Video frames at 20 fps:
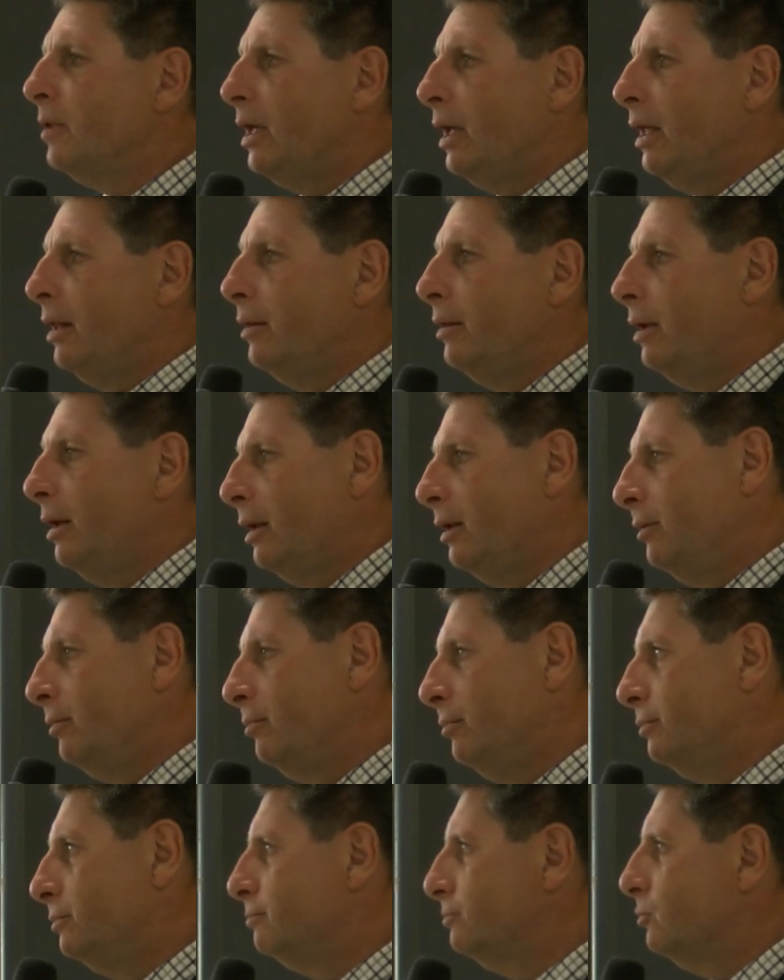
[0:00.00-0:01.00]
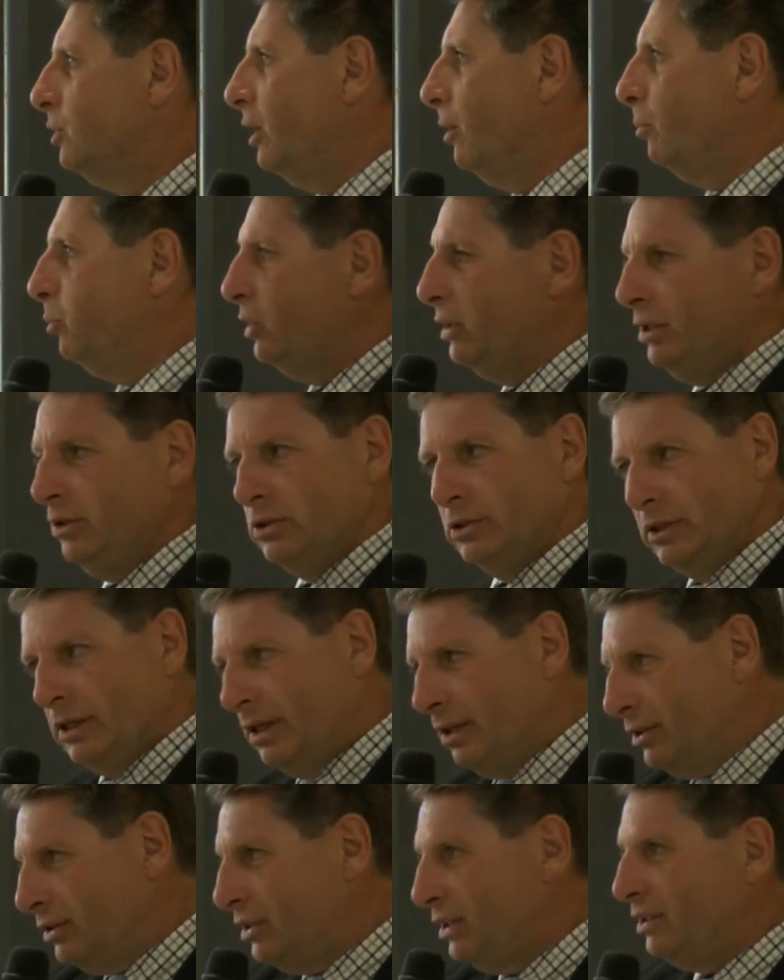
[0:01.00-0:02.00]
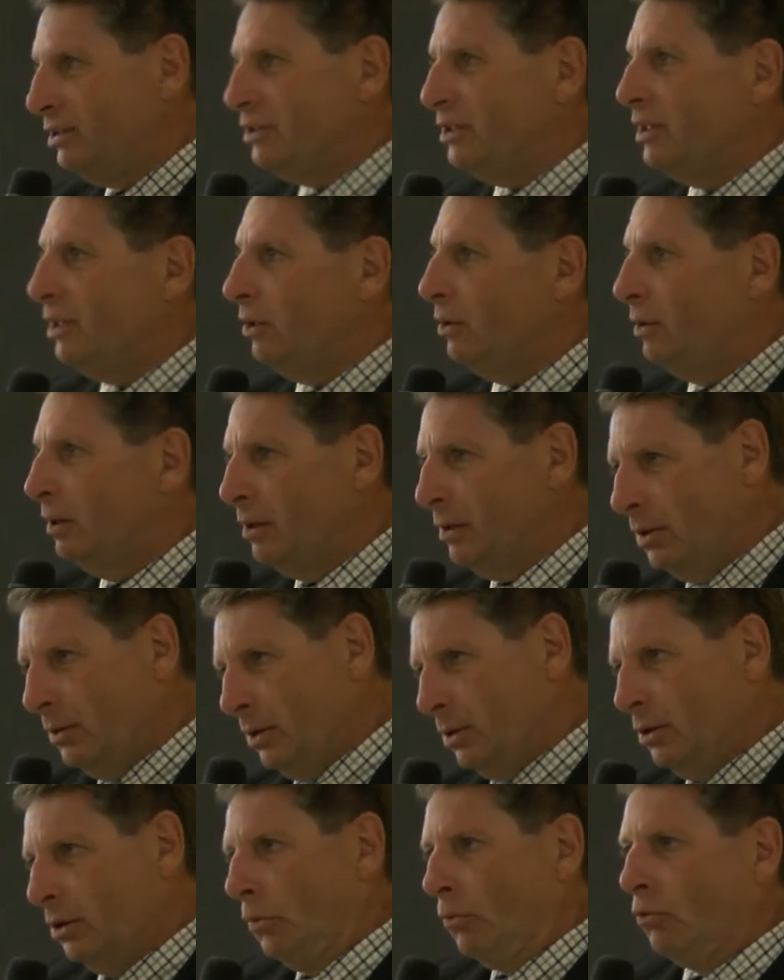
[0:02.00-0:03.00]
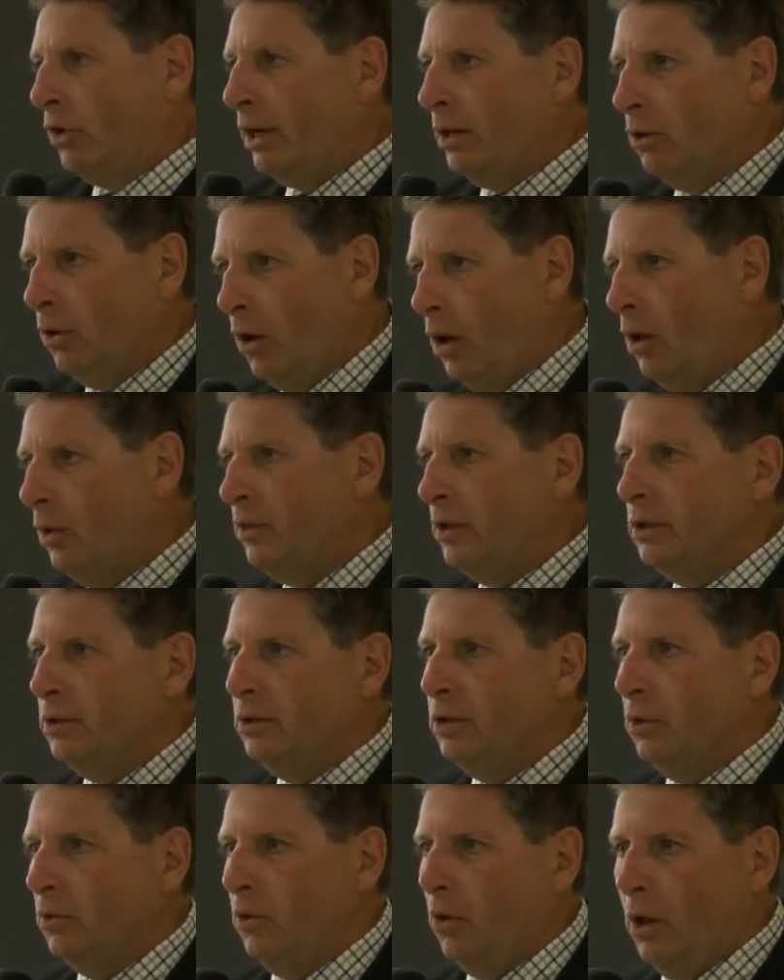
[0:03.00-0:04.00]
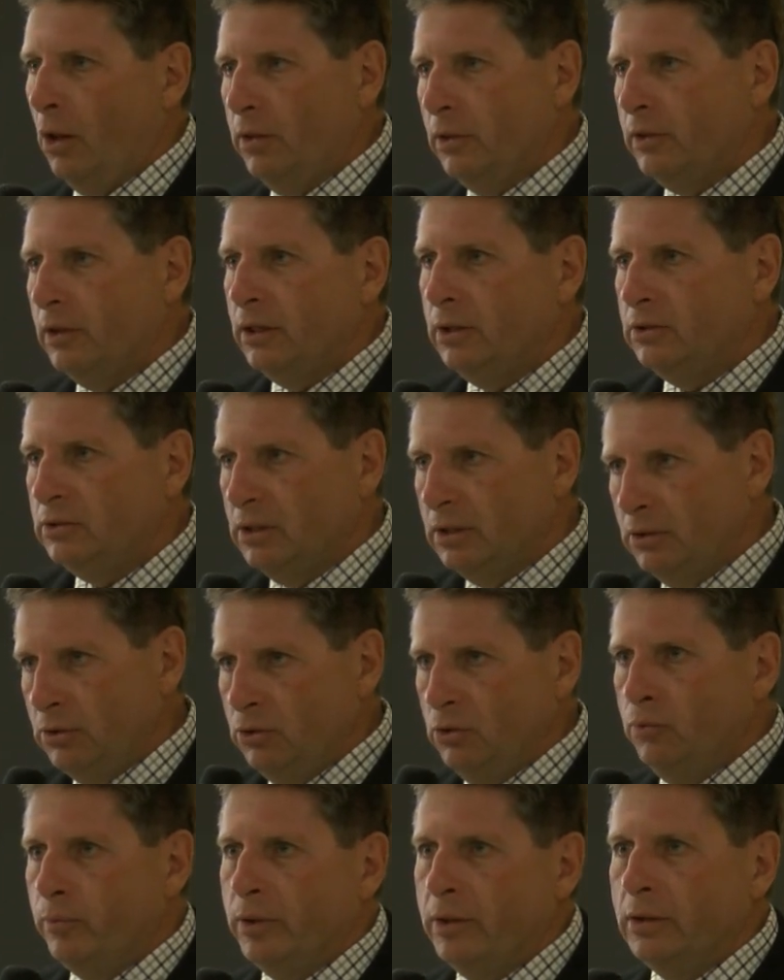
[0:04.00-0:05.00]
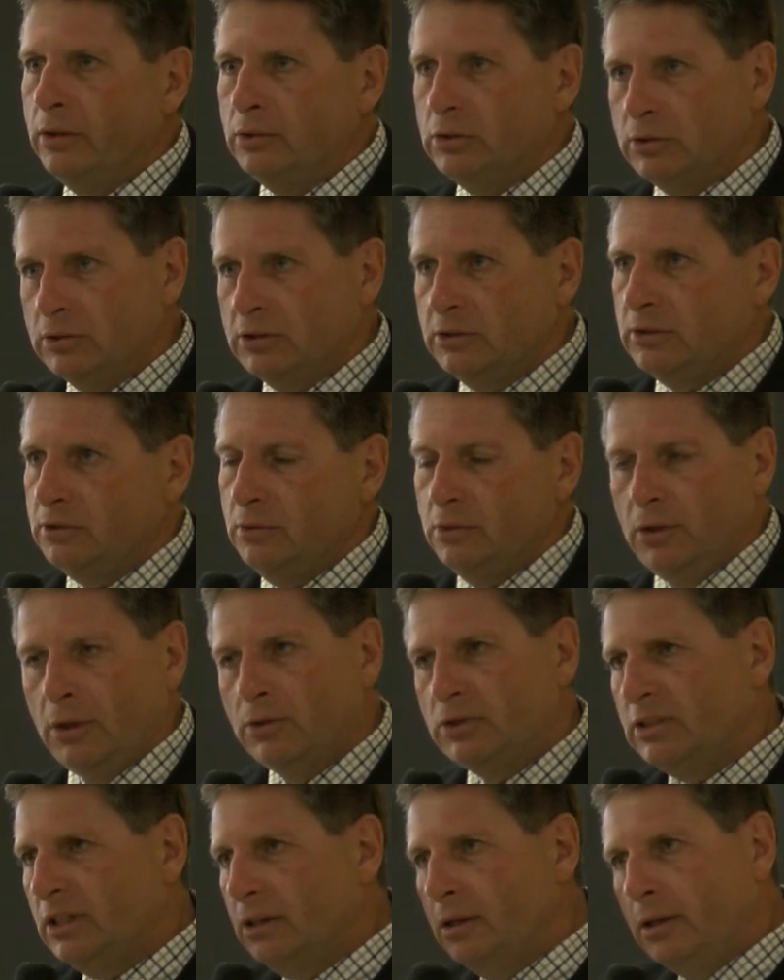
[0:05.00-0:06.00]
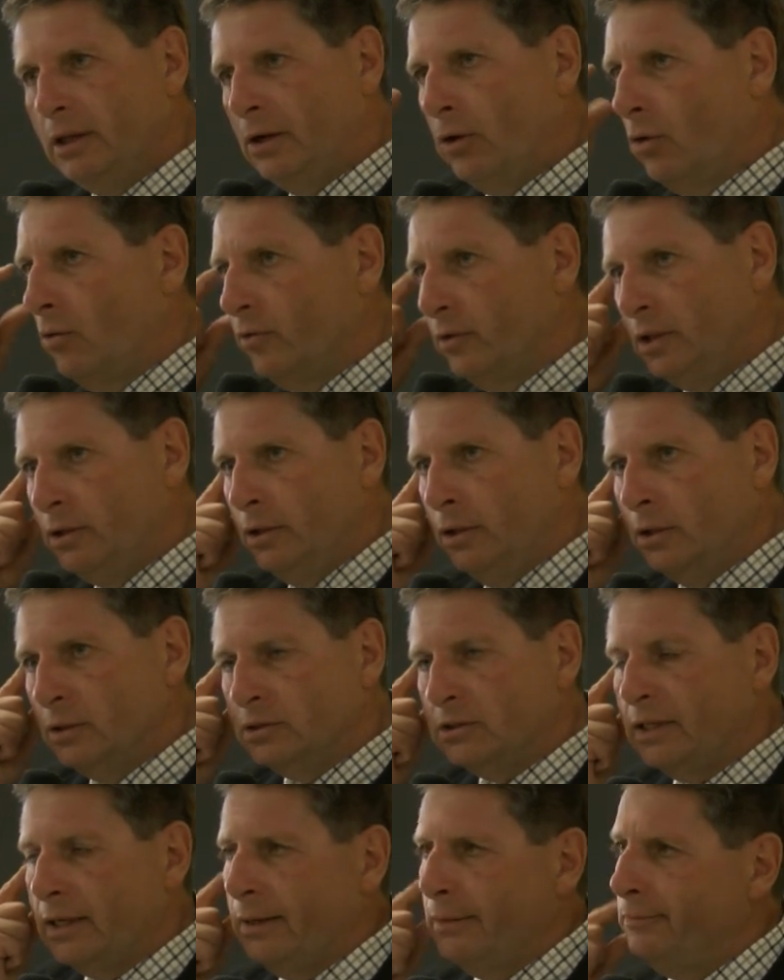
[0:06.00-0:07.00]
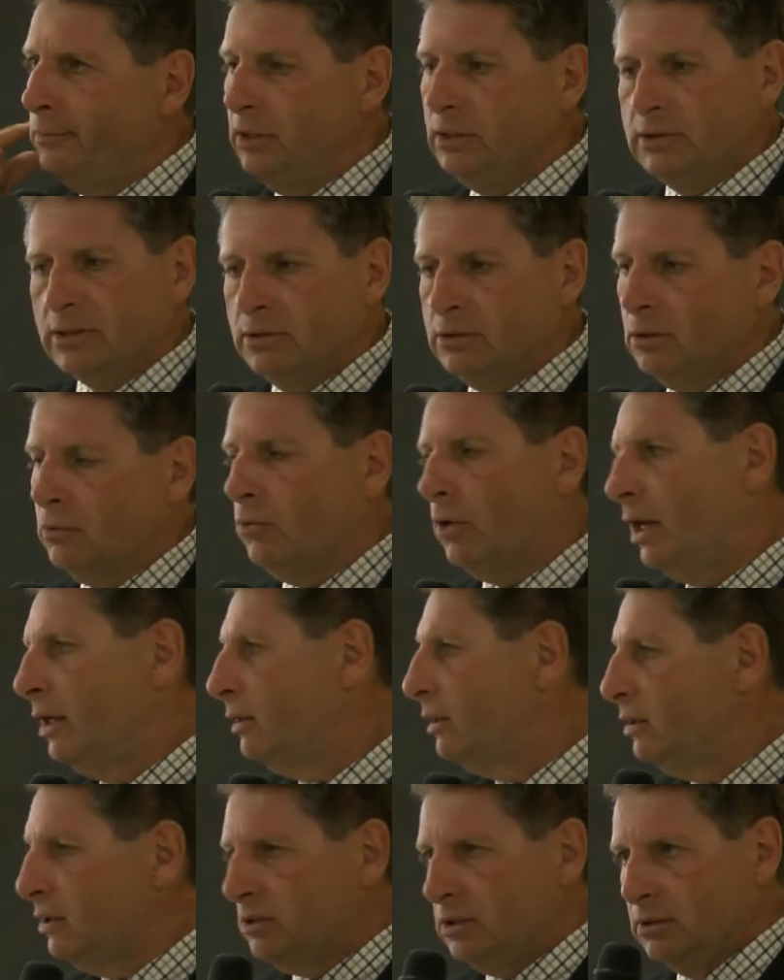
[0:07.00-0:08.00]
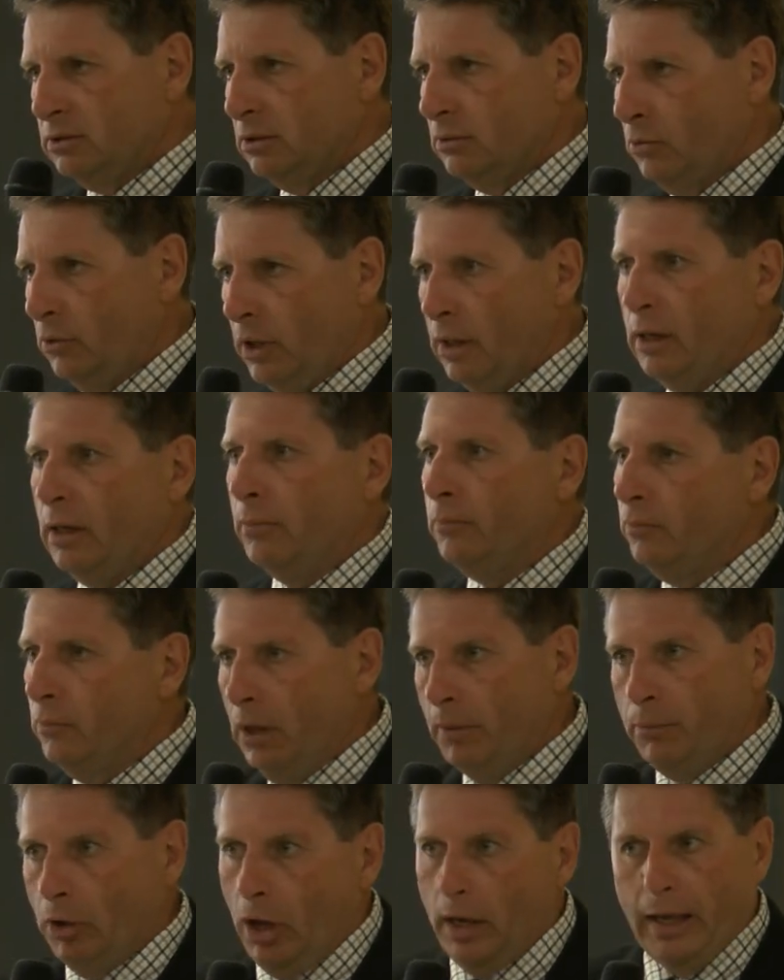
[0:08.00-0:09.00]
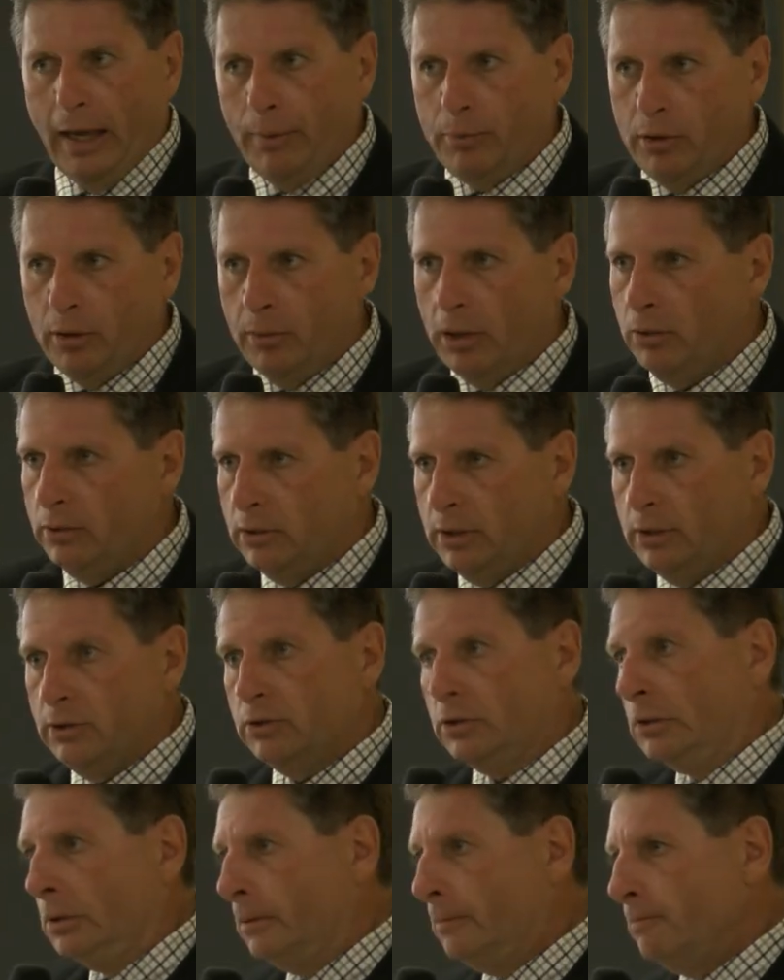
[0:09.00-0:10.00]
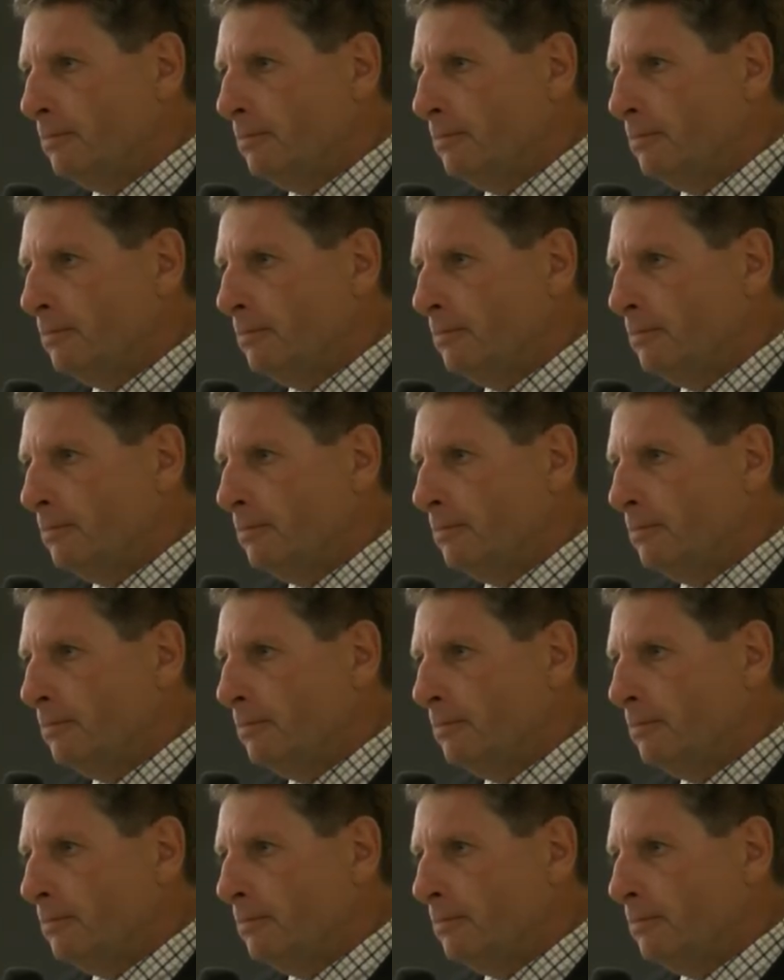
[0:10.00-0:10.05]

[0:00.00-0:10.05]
And, and you know, please, in detail, you know, write all the, you know, all the things that you've been, you know, sitting there over the years saying, this isn't right, this isn't right, I'm, I'm not happy about this.